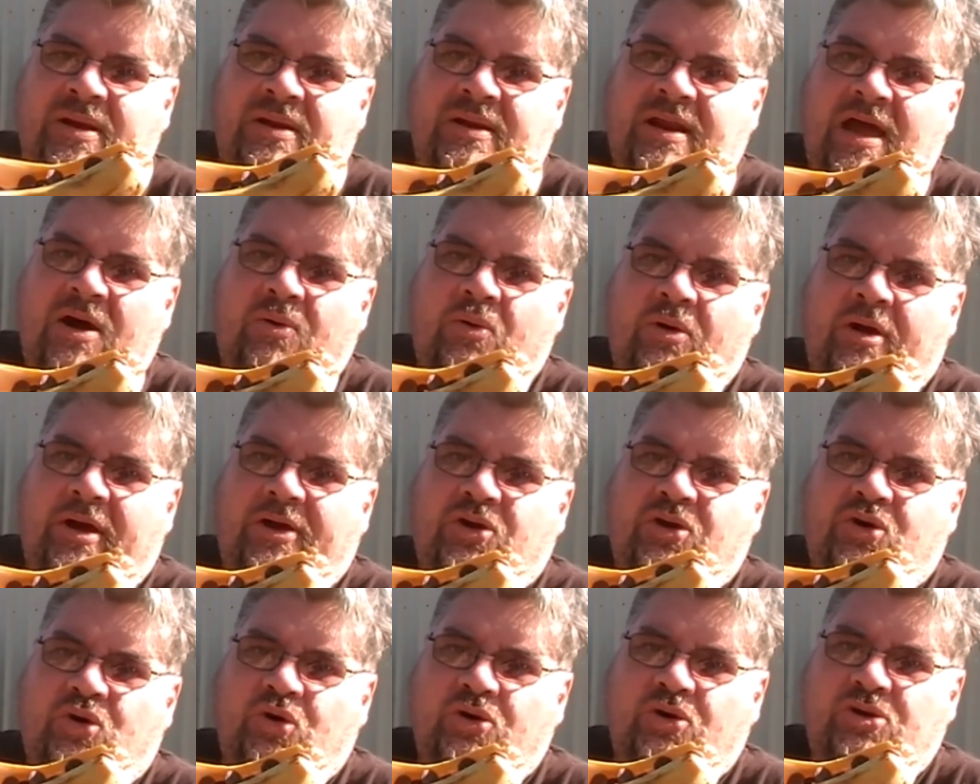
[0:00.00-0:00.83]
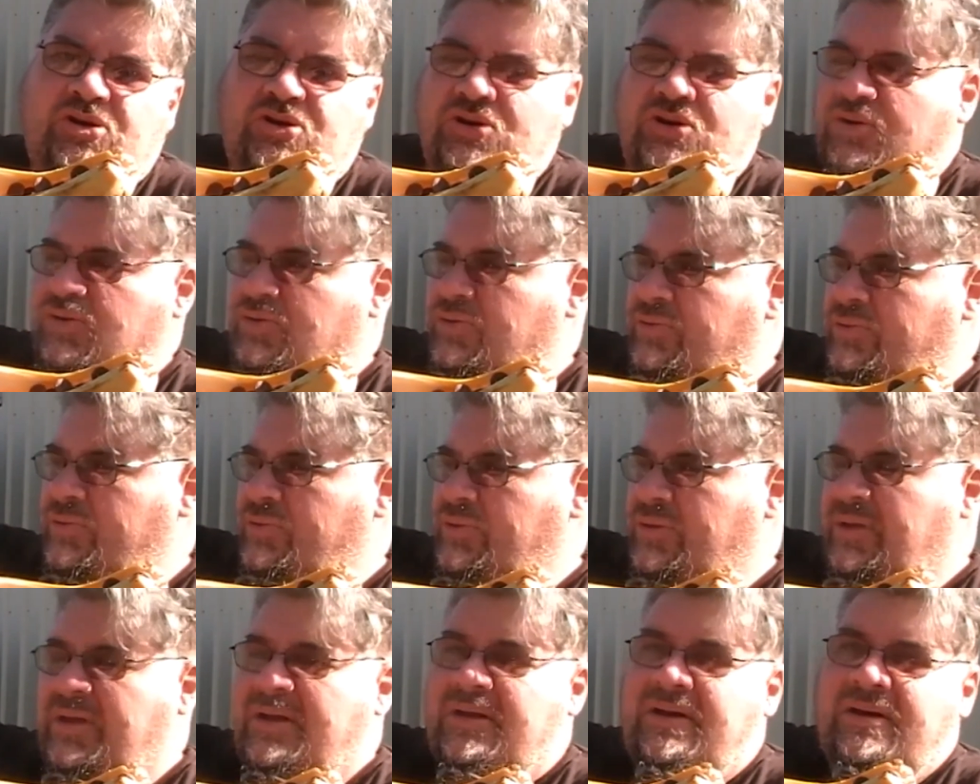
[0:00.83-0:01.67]
Now what I could do,
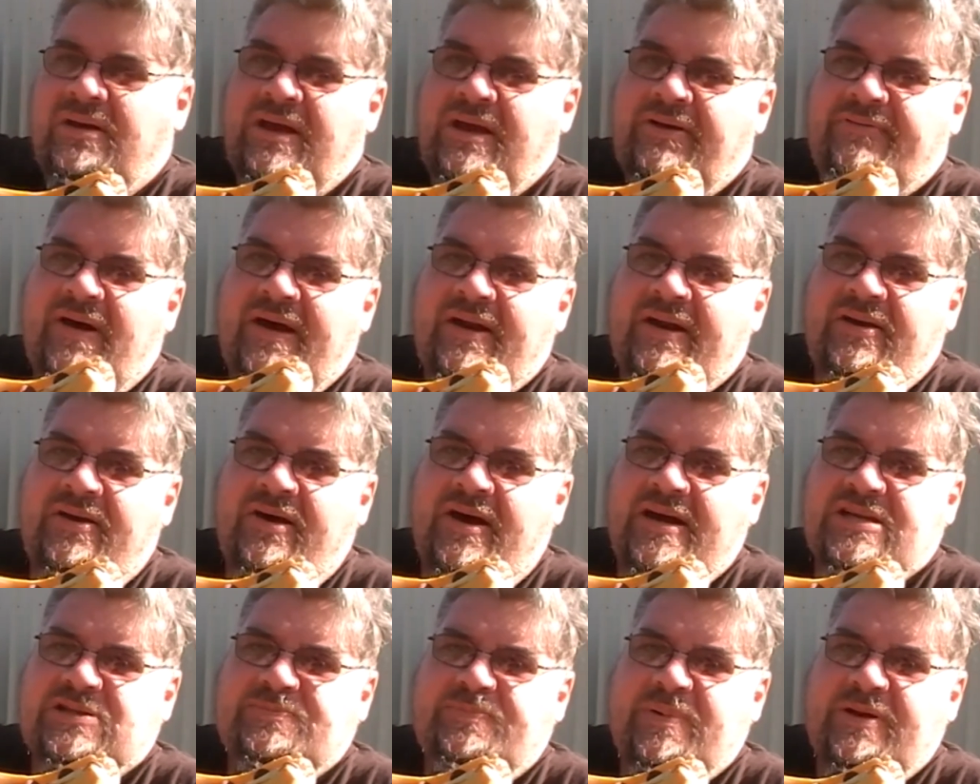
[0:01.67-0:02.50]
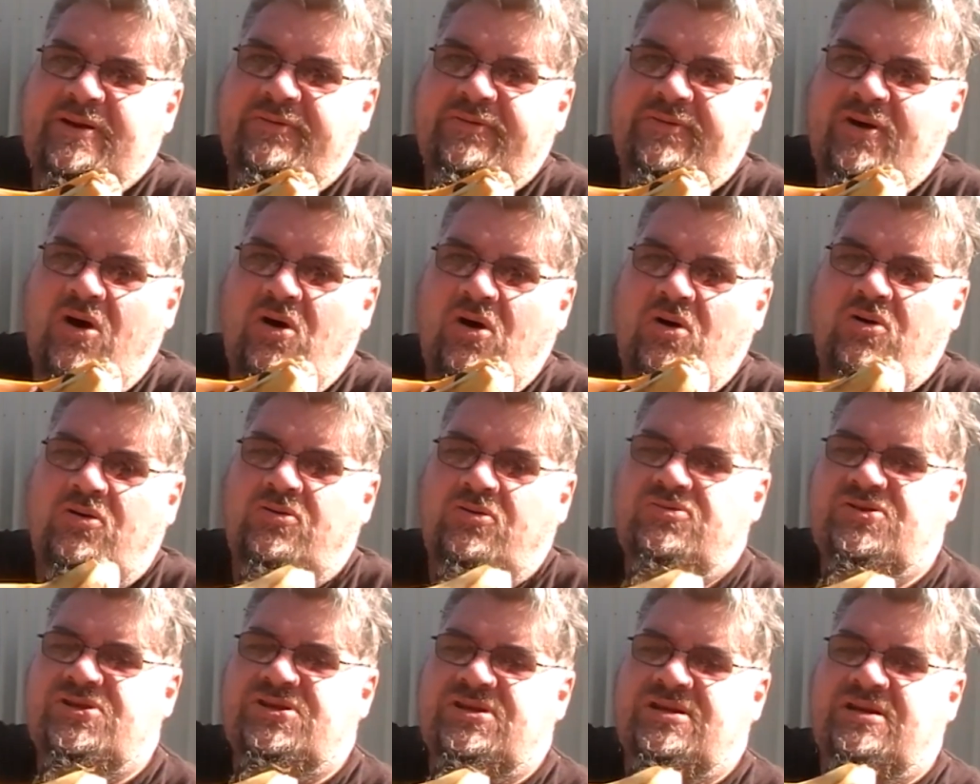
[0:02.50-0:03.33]
if I had a nice bed of
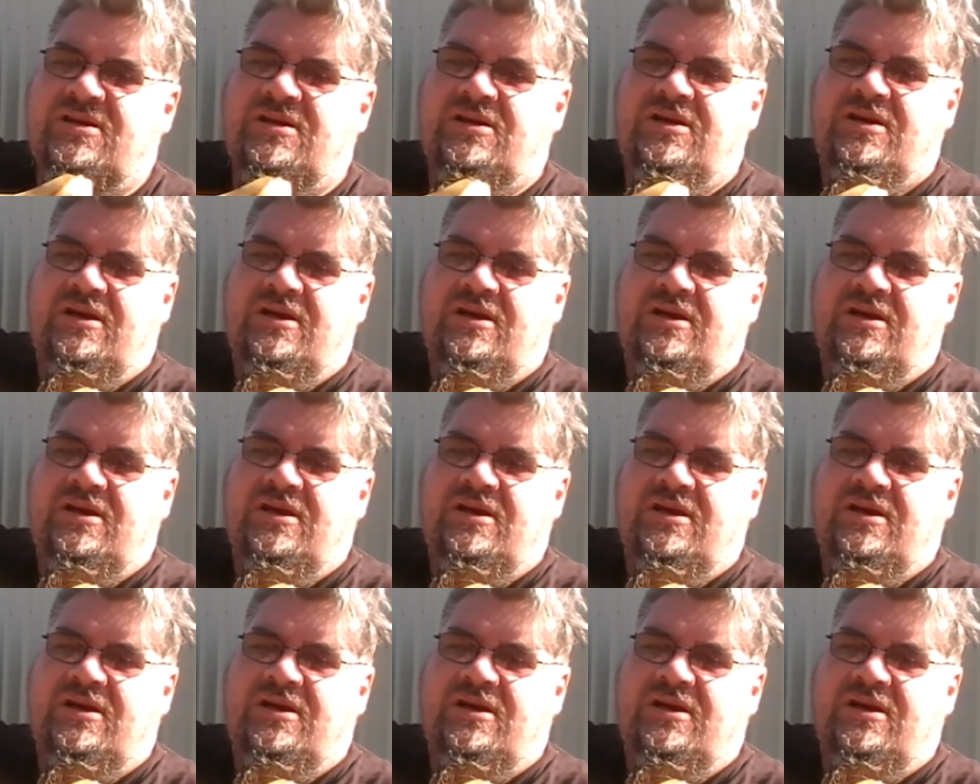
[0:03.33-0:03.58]
coals,